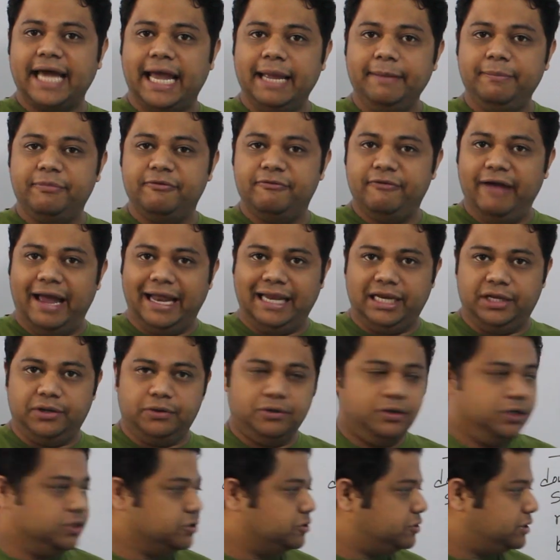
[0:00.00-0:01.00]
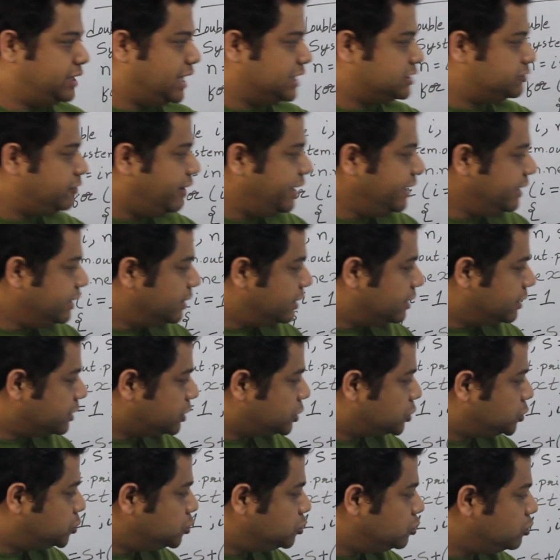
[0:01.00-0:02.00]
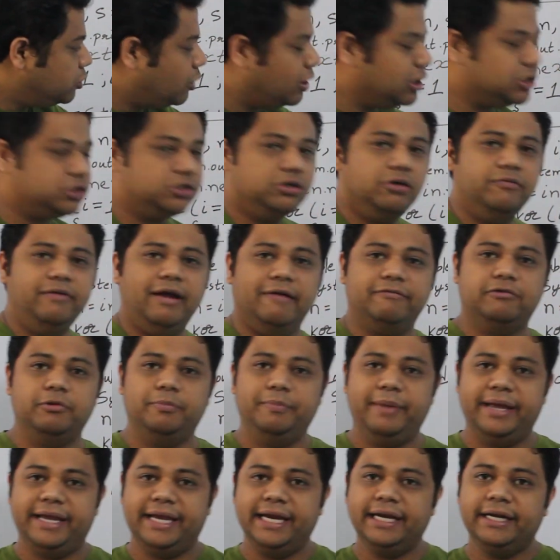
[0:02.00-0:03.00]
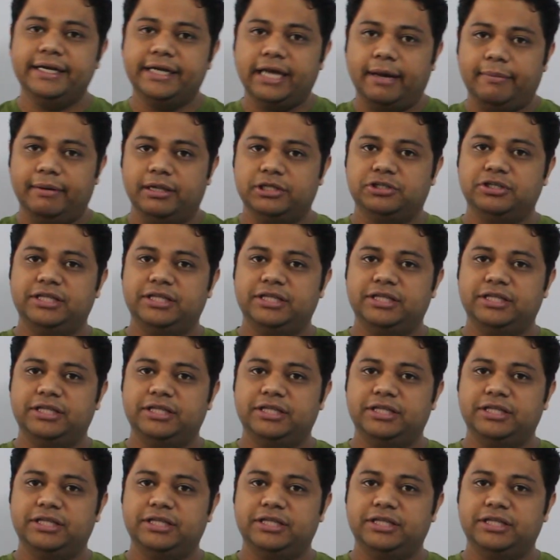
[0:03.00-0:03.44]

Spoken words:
type value. So that's why 2 also we have to make it double.